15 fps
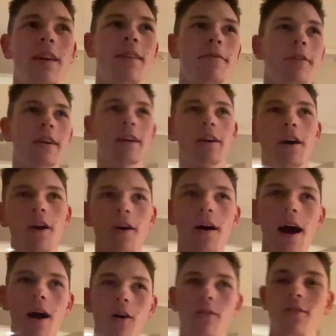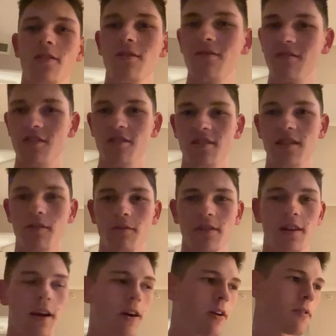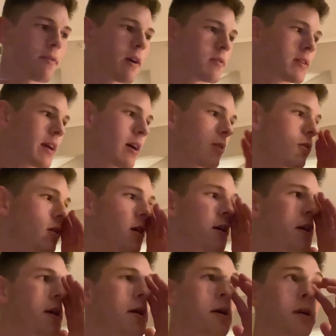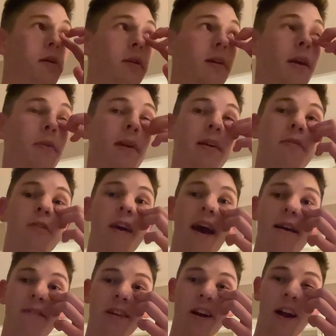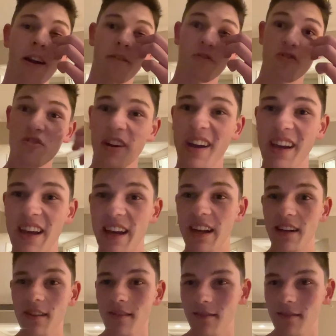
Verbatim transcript: and then we're going to go out and just see what's going on around town. Get ready for a heavy night of drinking.